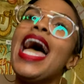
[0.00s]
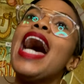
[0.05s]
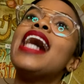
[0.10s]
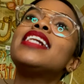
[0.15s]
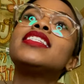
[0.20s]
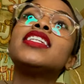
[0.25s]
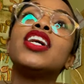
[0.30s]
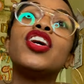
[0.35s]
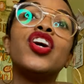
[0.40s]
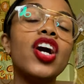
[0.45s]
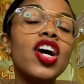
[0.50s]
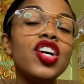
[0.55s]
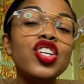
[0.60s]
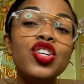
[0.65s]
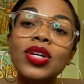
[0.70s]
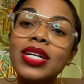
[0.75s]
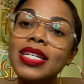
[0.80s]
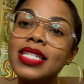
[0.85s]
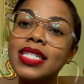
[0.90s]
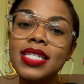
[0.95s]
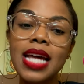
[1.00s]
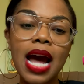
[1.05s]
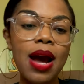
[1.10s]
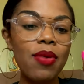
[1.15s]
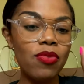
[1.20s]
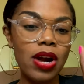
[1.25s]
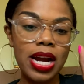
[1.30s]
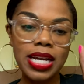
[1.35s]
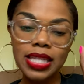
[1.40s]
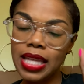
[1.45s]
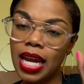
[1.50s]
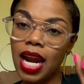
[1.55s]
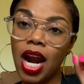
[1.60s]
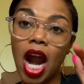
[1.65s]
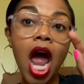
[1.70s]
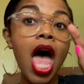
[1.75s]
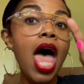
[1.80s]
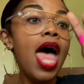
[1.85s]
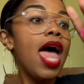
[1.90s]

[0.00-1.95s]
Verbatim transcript: I said, girl, you can stop right there.